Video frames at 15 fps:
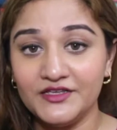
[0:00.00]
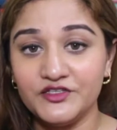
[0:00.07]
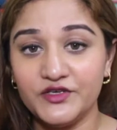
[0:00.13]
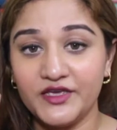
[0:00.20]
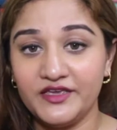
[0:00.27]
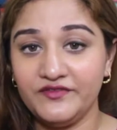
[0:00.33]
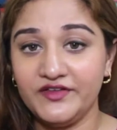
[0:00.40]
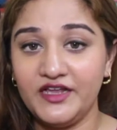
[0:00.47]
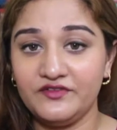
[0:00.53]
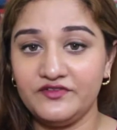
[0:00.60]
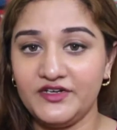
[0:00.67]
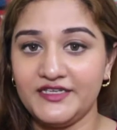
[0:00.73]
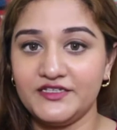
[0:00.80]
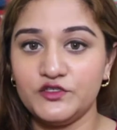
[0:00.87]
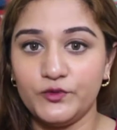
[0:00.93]
So even
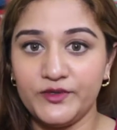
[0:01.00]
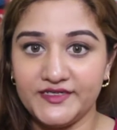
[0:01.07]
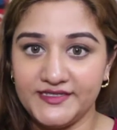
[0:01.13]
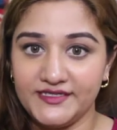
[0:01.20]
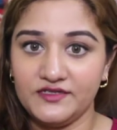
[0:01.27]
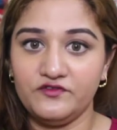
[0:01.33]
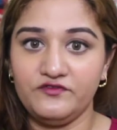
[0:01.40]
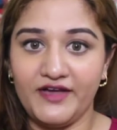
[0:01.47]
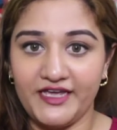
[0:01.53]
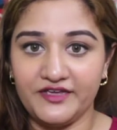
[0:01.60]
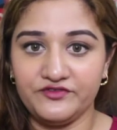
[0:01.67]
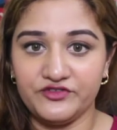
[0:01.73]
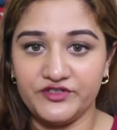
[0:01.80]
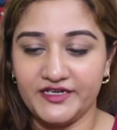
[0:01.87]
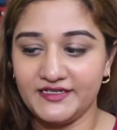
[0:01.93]
after like squeezing
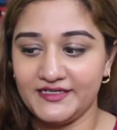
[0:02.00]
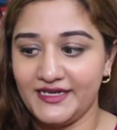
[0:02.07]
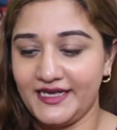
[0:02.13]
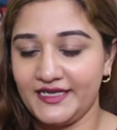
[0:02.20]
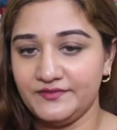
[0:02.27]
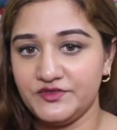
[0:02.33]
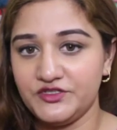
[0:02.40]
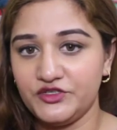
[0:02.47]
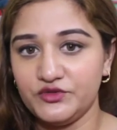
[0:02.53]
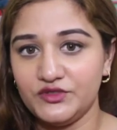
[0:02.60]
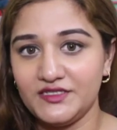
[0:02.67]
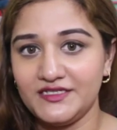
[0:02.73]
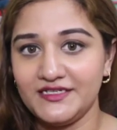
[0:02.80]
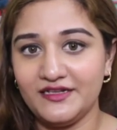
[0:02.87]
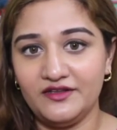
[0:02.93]
5 to 10 times, you
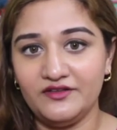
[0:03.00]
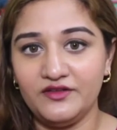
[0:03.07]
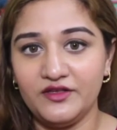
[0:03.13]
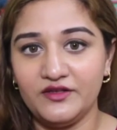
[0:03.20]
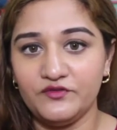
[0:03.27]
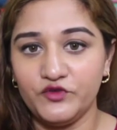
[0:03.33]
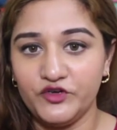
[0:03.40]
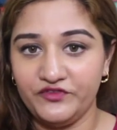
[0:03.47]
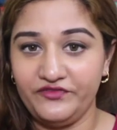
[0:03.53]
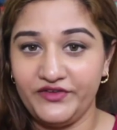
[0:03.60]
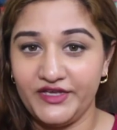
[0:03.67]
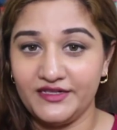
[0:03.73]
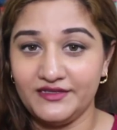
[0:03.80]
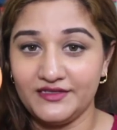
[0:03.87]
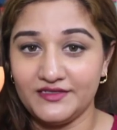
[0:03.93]
still would
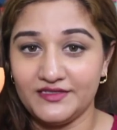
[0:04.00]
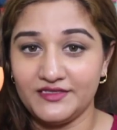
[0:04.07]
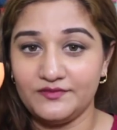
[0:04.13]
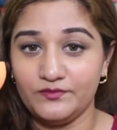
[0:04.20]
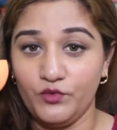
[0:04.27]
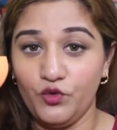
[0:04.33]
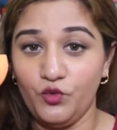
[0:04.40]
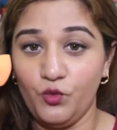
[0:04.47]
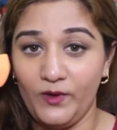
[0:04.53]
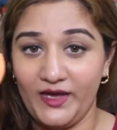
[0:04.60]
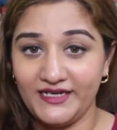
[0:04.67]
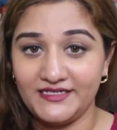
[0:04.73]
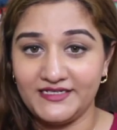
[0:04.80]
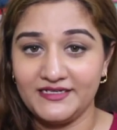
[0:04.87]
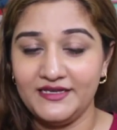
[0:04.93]
feel this is more
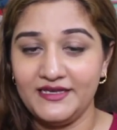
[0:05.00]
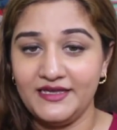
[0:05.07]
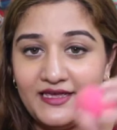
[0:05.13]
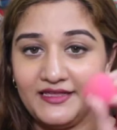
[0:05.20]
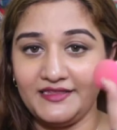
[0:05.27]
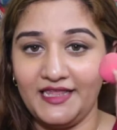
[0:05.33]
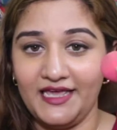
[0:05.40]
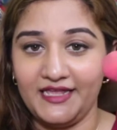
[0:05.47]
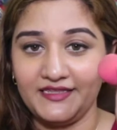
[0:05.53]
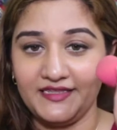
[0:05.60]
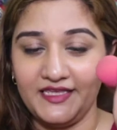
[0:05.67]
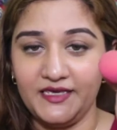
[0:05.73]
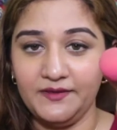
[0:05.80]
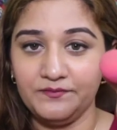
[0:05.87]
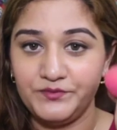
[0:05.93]
wet than
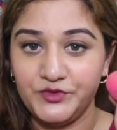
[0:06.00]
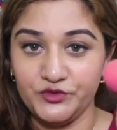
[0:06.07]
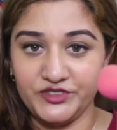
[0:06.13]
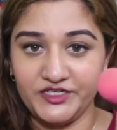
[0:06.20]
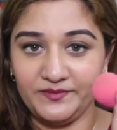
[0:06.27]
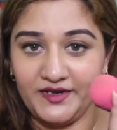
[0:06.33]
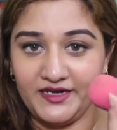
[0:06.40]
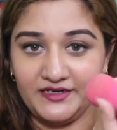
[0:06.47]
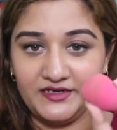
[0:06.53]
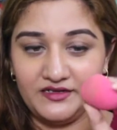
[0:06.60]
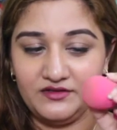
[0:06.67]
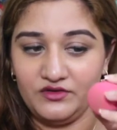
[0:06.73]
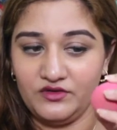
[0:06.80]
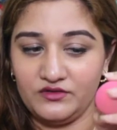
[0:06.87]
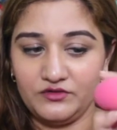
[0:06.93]
the Beauty
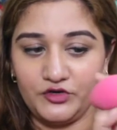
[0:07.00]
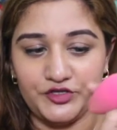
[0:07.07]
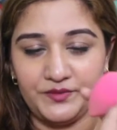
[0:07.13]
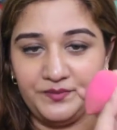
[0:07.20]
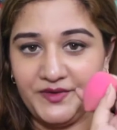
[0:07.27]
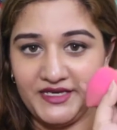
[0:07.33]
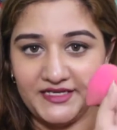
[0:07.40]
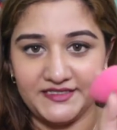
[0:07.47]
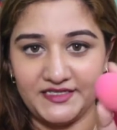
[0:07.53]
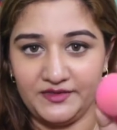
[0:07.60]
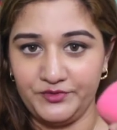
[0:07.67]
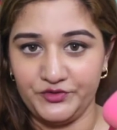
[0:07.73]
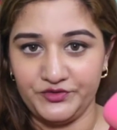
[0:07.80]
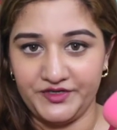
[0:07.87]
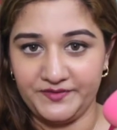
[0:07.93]
Blender or the
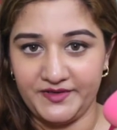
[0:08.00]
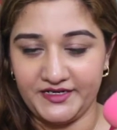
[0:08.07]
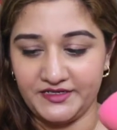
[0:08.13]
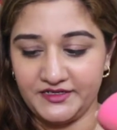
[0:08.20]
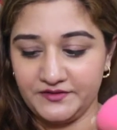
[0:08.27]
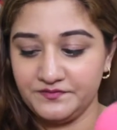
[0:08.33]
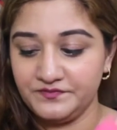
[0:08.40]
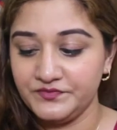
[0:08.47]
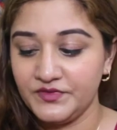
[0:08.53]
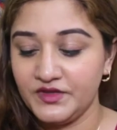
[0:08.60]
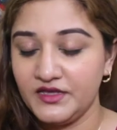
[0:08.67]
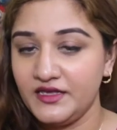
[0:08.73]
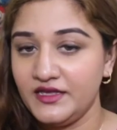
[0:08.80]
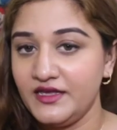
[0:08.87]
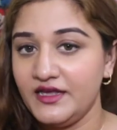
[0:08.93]
PAC Beauty Blender.
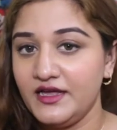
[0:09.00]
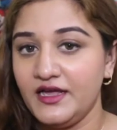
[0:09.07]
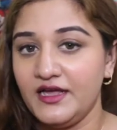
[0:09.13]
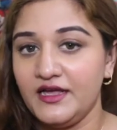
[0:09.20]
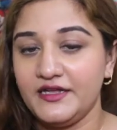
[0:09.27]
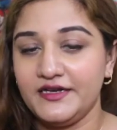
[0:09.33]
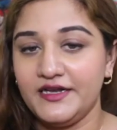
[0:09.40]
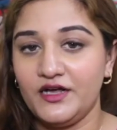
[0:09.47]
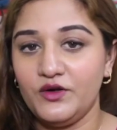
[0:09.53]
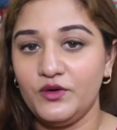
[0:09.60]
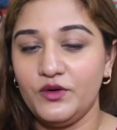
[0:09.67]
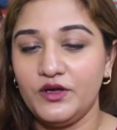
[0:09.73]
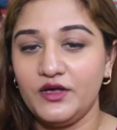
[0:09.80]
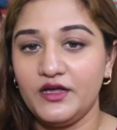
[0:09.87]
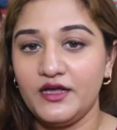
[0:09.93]

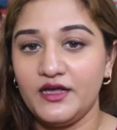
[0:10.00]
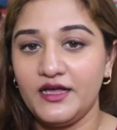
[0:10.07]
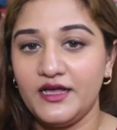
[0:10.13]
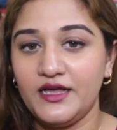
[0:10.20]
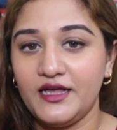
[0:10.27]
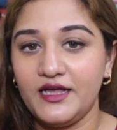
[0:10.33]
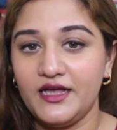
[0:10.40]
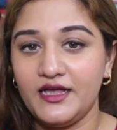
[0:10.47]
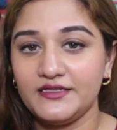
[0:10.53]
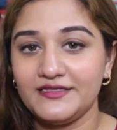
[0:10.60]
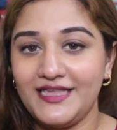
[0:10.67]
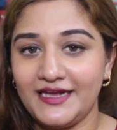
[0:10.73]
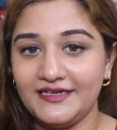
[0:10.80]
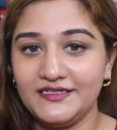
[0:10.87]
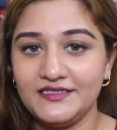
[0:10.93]
Now,
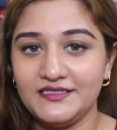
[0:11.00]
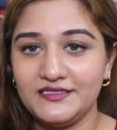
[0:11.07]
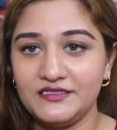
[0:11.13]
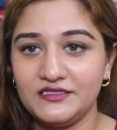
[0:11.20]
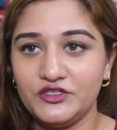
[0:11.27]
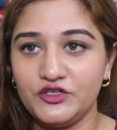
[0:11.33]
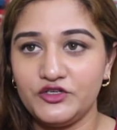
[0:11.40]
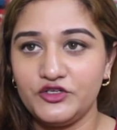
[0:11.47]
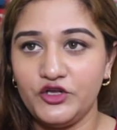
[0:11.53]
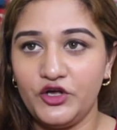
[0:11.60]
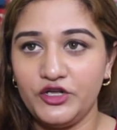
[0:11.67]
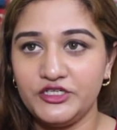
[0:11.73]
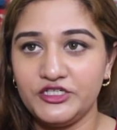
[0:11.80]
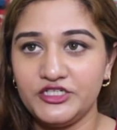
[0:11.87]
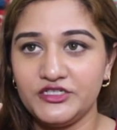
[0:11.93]
that is
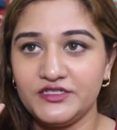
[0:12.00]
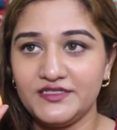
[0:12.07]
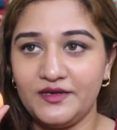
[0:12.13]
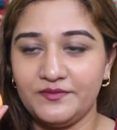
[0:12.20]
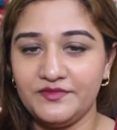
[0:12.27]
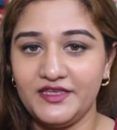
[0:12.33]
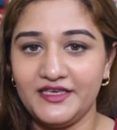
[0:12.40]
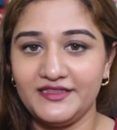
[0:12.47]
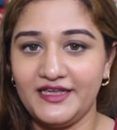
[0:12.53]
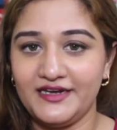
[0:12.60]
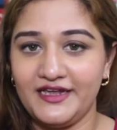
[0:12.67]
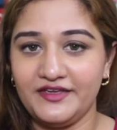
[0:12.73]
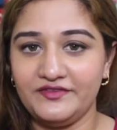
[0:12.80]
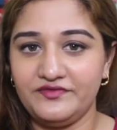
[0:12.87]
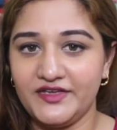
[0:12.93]
not something that
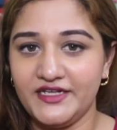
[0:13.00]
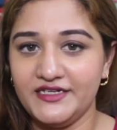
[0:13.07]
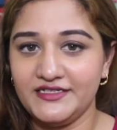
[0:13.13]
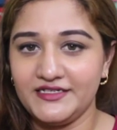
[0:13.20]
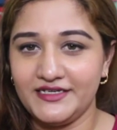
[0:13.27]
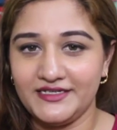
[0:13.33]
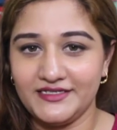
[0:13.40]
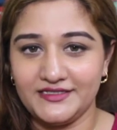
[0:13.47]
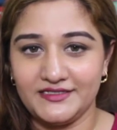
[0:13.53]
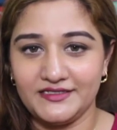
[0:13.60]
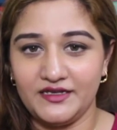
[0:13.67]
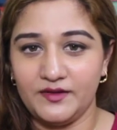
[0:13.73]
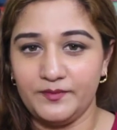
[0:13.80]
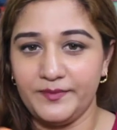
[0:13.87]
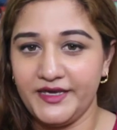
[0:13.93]
I felt is
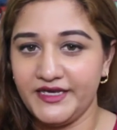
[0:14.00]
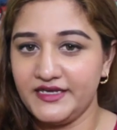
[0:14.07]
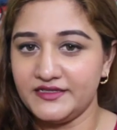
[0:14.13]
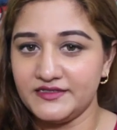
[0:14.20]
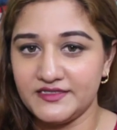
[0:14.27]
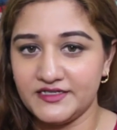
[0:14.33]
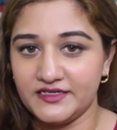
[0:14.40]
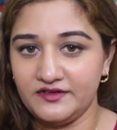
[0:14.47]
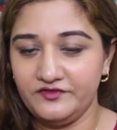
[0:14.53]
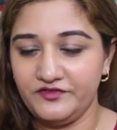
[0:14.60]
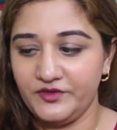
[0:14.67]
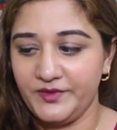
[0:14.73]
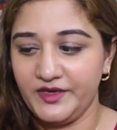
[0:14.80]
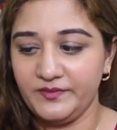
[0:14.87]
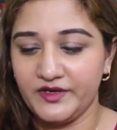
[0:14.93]
a big concern
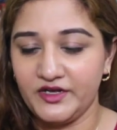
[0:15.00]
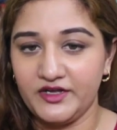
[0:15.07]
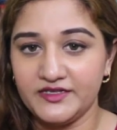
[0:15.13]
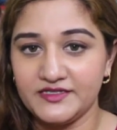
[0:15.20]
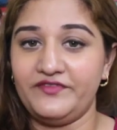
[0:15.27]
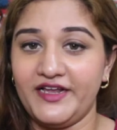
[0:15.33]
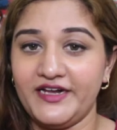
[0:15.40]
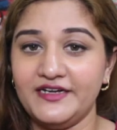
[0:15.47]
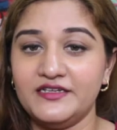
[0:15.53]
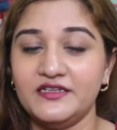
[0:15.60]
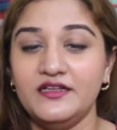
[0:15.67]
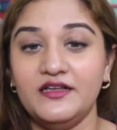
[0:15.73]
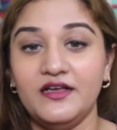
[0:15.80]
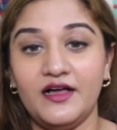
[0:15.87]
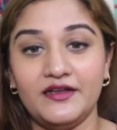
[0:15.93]
for me because I felt
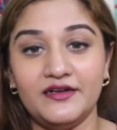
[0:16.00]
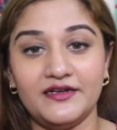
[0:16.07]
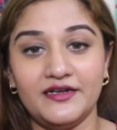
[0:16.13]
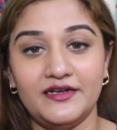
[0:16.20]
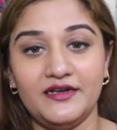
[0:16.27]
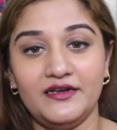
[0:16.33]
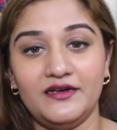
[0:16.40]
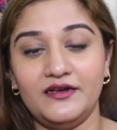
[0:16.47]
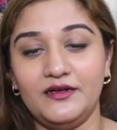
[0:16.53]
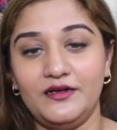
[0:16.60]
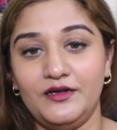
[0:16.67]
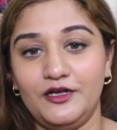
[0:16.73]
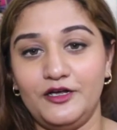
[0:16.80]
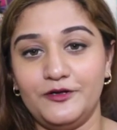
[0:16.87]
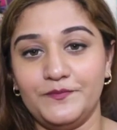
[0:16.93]
a
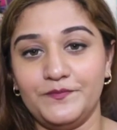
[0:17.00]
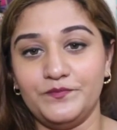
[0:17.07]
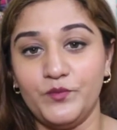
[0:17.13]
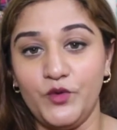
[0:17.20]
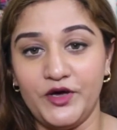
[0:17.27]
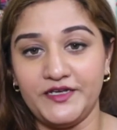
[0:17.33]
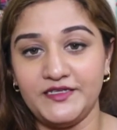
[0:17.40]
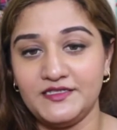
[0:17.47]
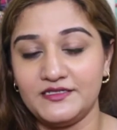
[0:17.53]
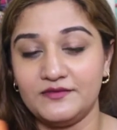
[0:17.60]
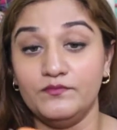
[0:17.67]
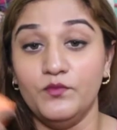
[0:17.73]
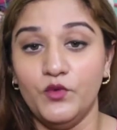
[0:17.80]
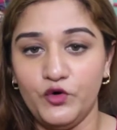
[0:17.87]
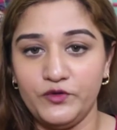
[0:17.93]
little
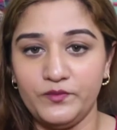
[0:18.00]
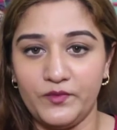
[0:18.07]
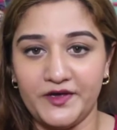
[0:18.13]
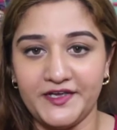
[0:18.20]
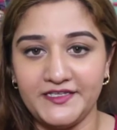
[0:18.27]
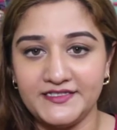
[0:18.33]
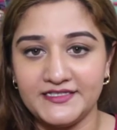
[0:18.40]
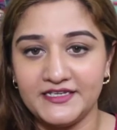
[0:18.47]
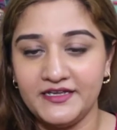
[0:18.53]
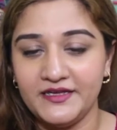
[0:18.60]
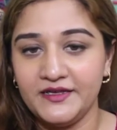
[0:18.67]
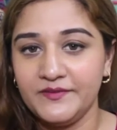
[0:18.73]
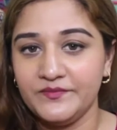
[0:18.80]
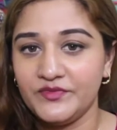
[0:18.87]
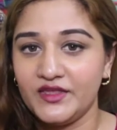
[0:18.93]
more moist.
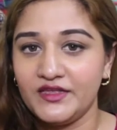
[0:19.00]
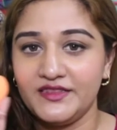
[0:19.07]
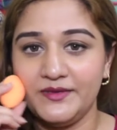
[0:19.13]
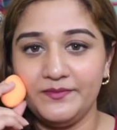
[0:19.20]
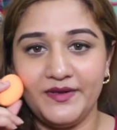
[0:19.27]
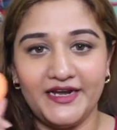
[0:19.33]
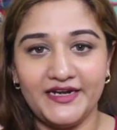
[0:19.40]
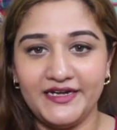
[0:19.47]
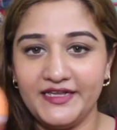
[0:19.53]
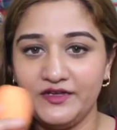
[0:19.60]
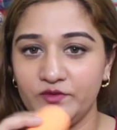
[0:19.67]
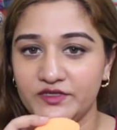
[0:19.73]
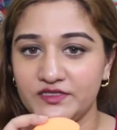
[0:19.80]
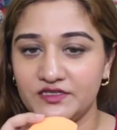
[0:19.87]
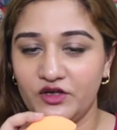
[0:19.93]
The blending
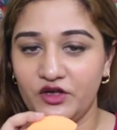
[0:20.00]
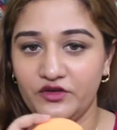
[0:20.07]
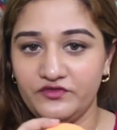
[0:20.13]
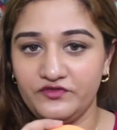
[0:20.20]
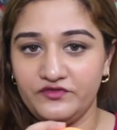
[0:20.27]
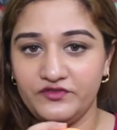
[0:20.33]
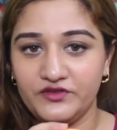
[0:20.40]
was of